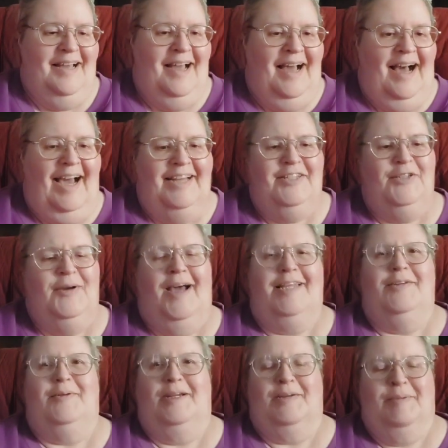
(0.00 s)
I do highly
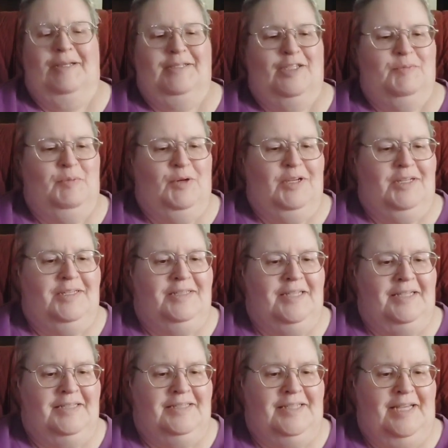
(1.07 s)
recommend this book,
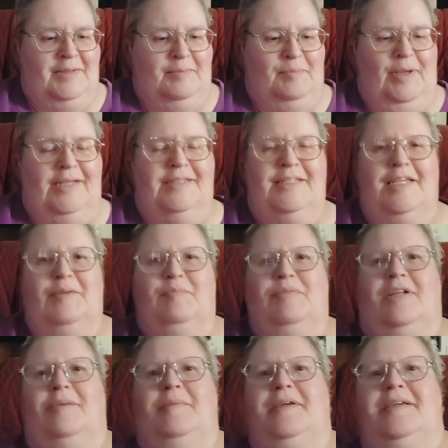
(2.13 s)
Sunset Basic
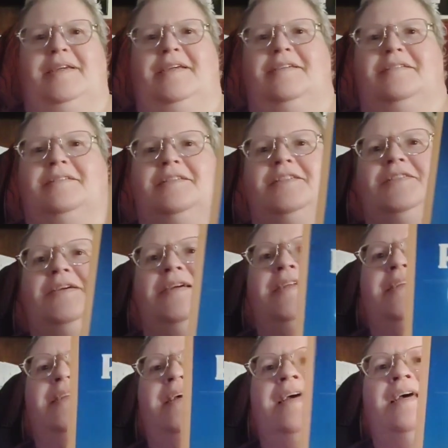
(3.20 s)
Plumbing Illustrated.